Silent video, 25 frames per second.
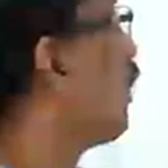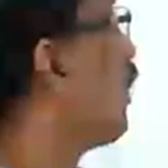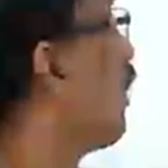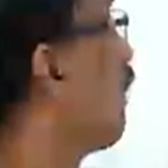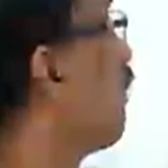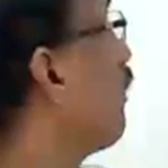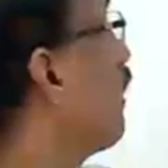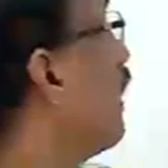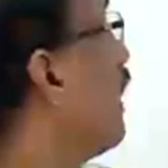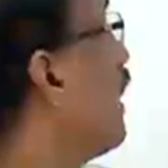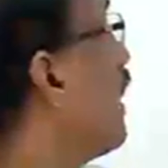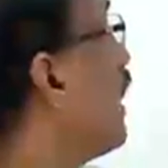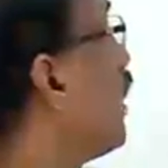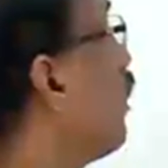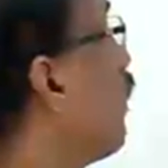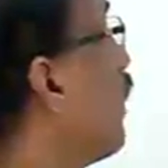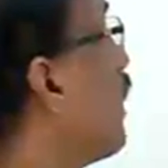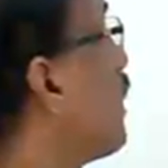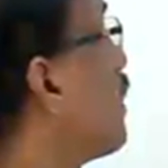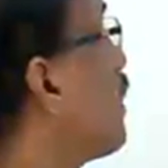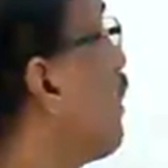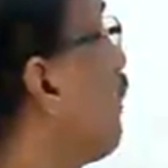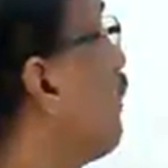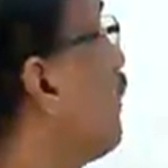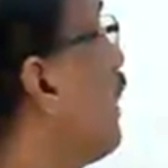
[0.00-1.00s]
the equation of
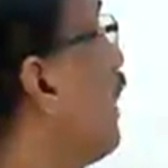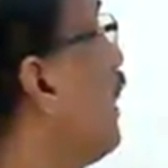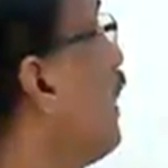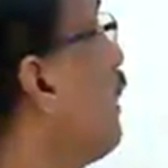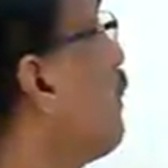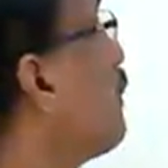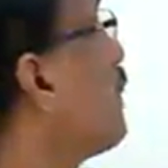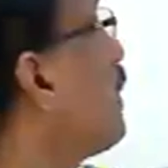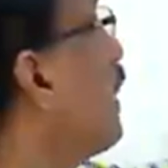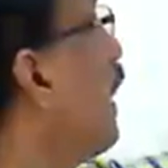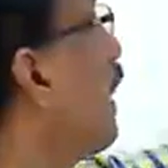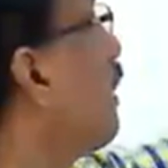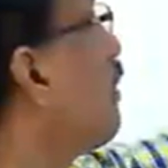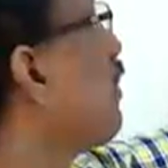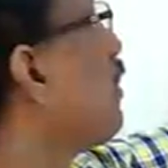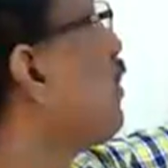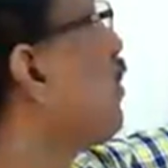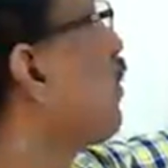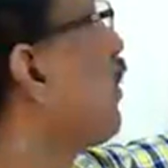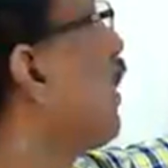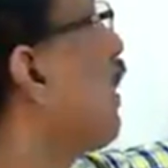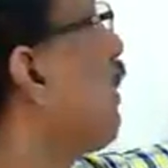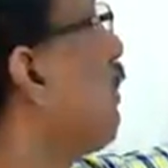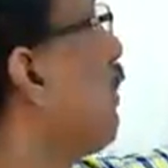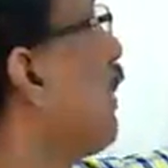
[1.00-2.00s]
the ellipse x square
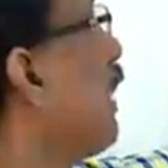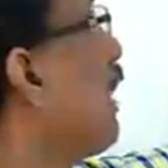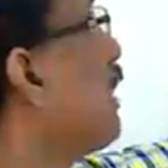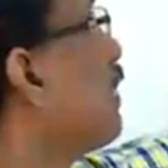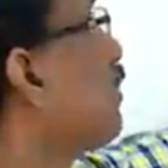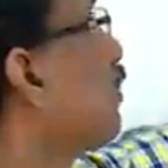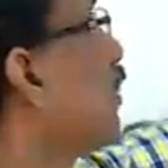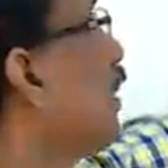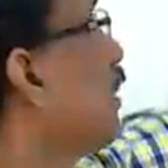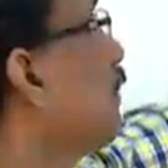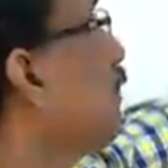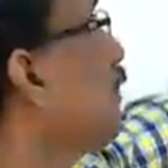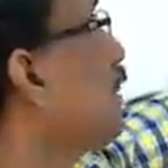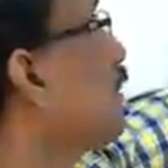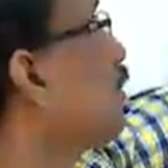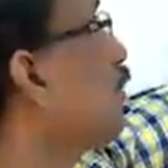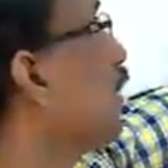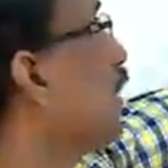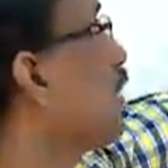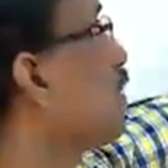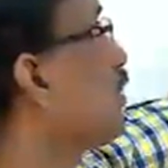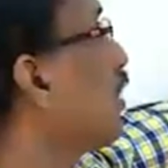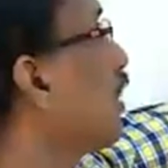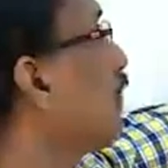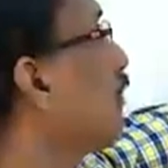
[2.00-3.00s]
by a square plus y
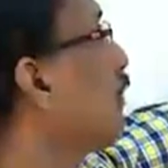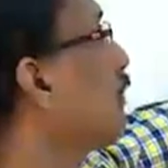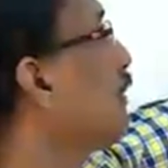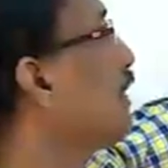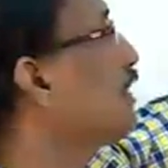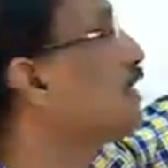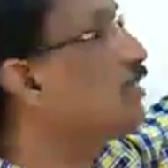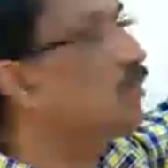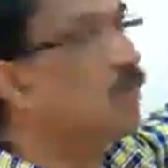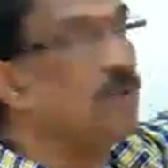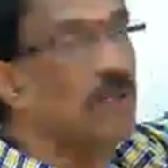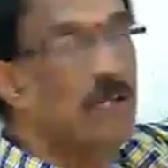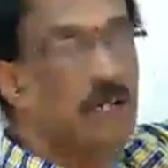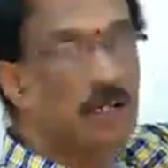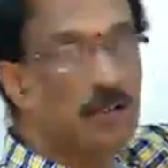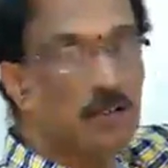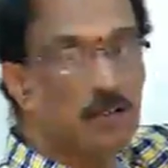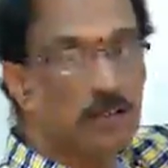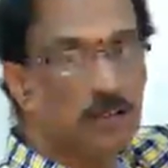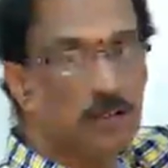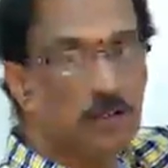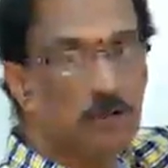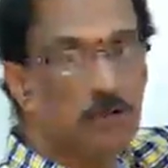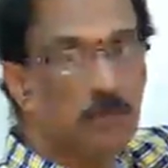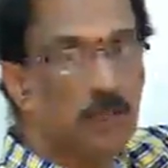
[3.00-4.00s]
square by b square equal to
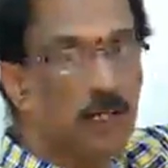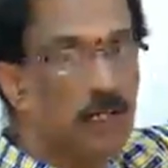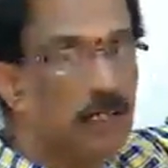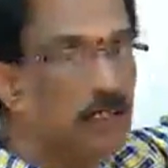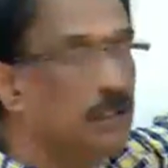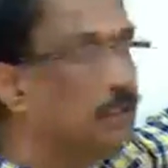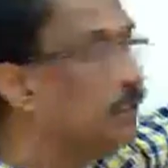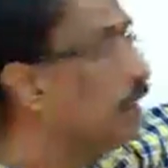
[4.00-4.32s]
1